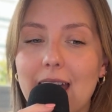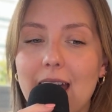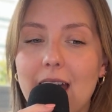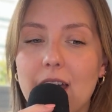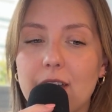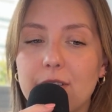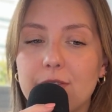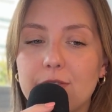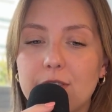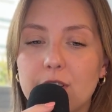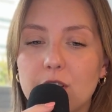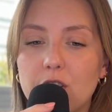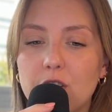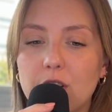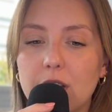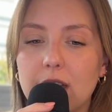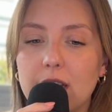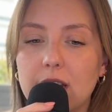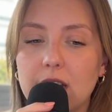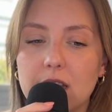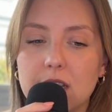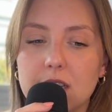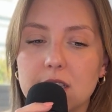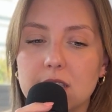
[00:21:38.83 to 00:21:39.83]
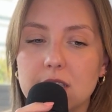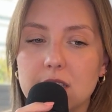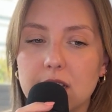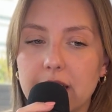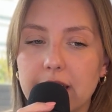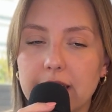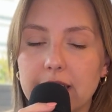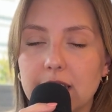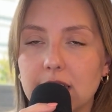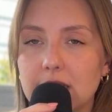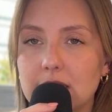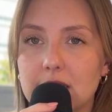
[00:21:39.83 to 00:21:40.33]
I feel it is
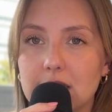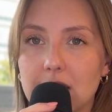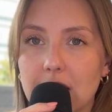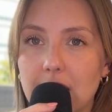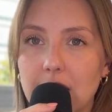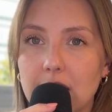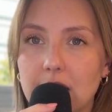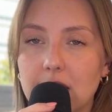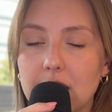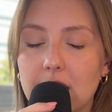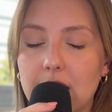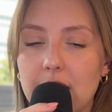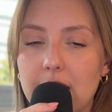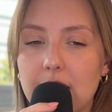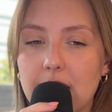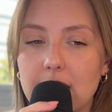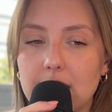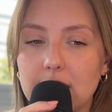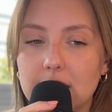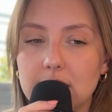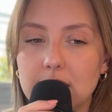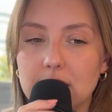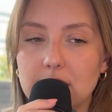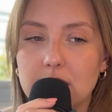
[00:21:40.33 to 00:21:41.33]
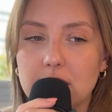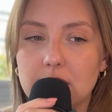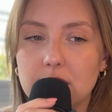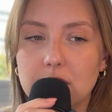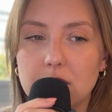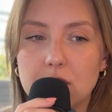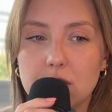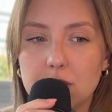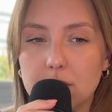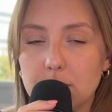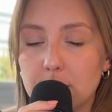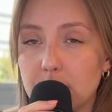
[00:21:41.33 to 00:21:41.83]
like insane and
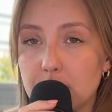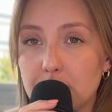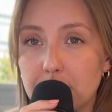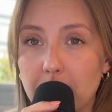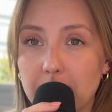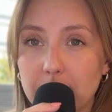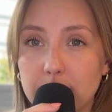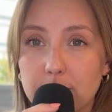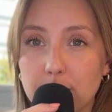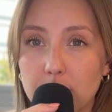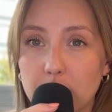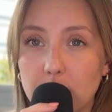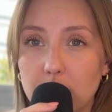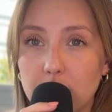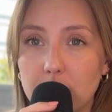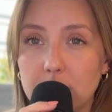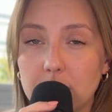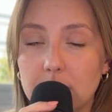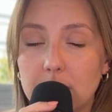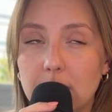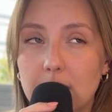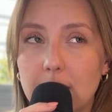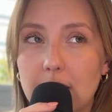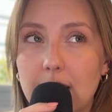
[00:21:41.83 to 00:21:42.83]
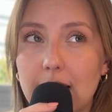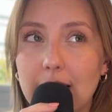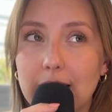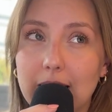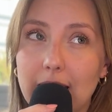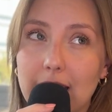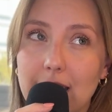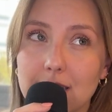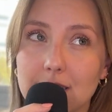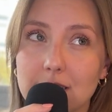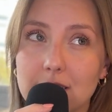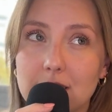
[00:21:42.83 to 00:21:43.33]
disrespectful
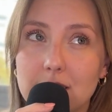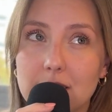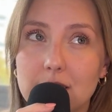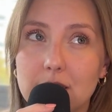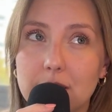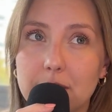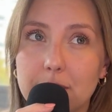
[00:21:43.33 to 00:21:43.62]
against